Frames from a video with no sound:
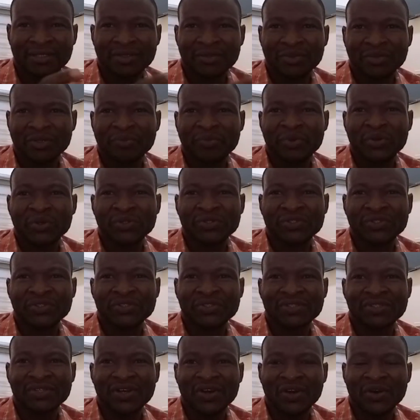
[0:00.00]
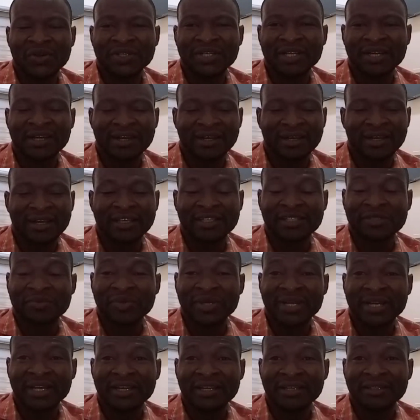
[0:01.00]
we post other
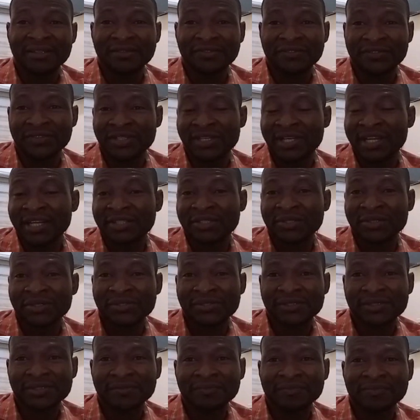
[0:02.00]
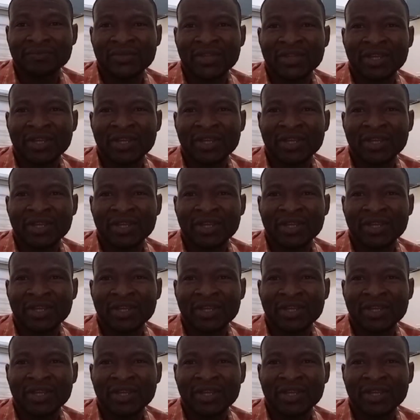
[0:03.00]
SPI free lectures.